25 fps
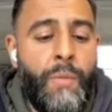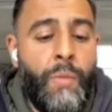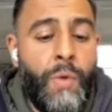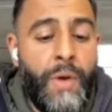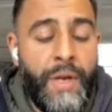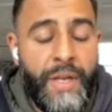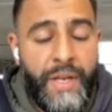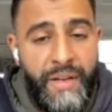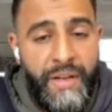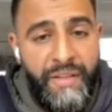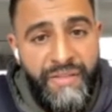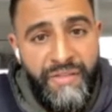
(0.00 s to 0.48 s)

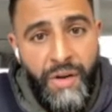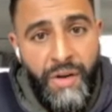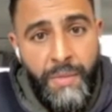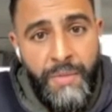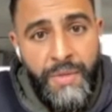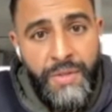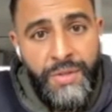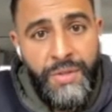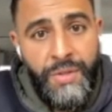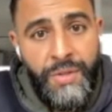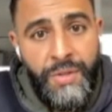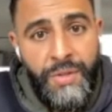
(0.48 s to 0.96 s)
working in
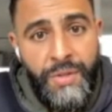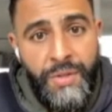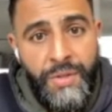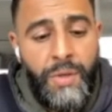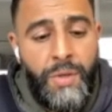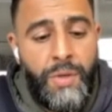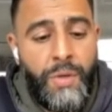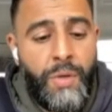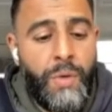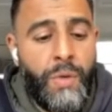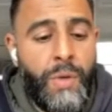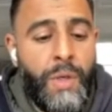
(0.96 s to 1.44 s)

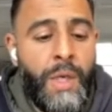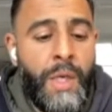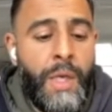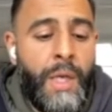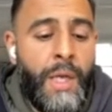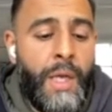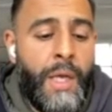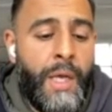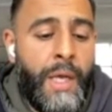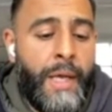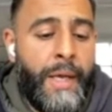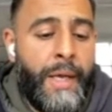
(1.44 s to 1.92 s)
pharmaceutical,
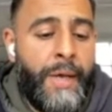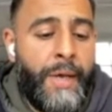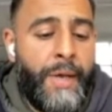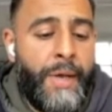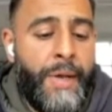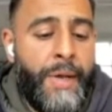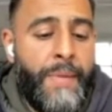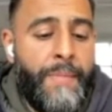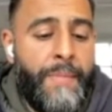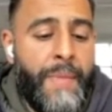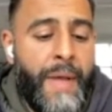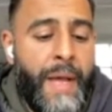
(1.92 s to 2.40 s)

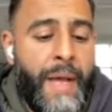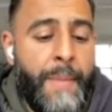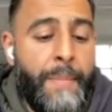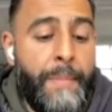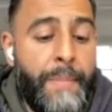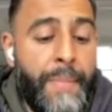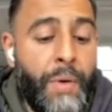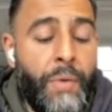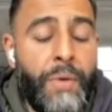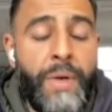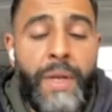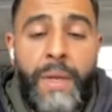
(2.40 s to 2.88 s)

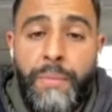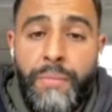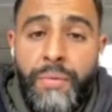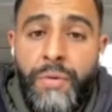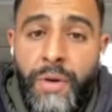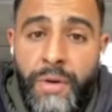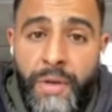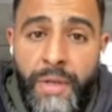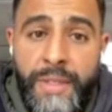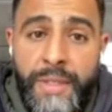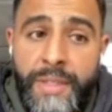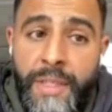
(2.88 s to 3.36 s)
and building
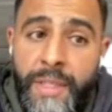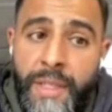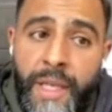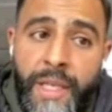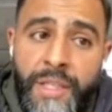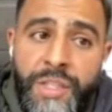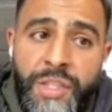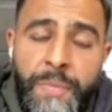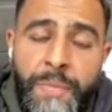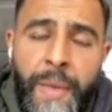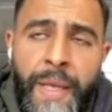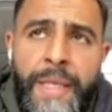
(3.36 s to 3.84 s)
products in
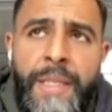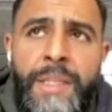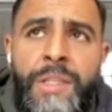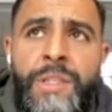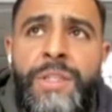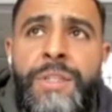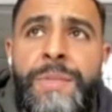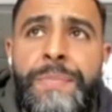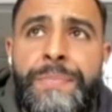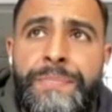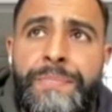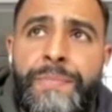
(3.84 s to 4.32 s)
that
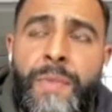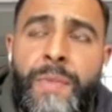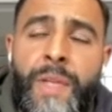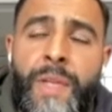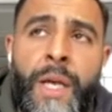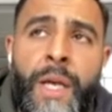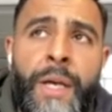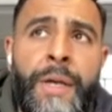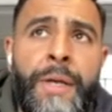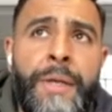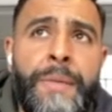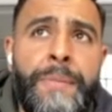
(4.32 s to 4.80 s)
space.
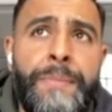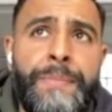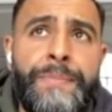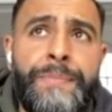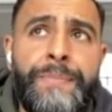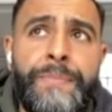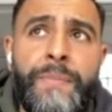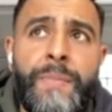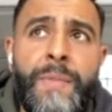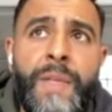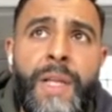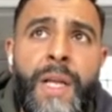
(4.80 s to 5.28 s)

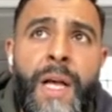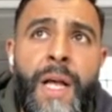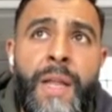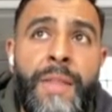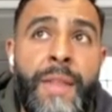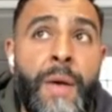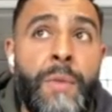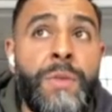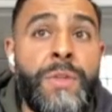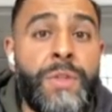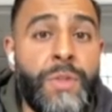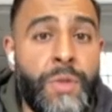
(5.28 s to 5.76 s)
And
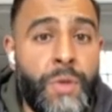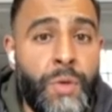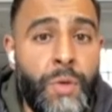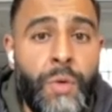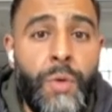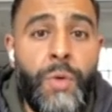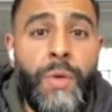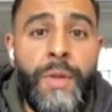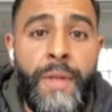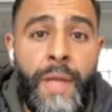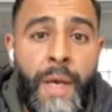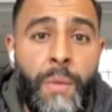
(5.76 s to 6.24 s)
that was
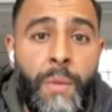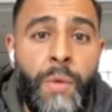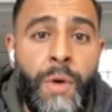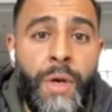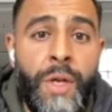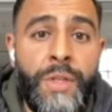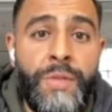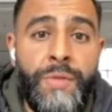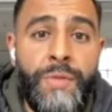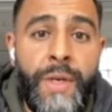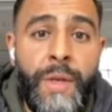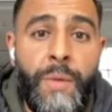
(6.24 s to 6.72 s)
cool. That
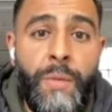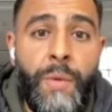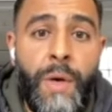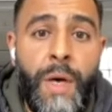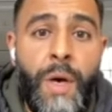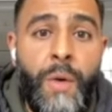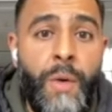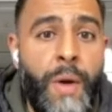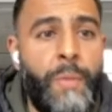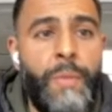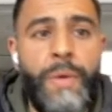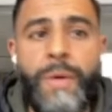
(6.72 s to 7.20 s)
worked really
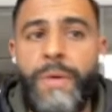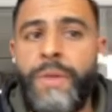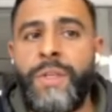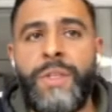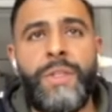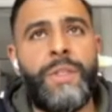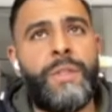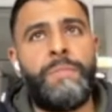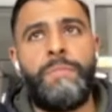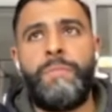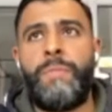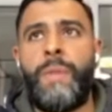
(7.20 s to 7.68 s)
well. And we
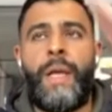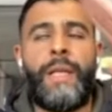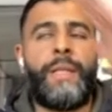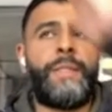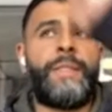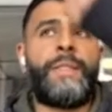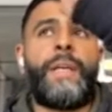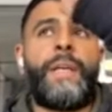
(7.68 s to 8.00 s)
just like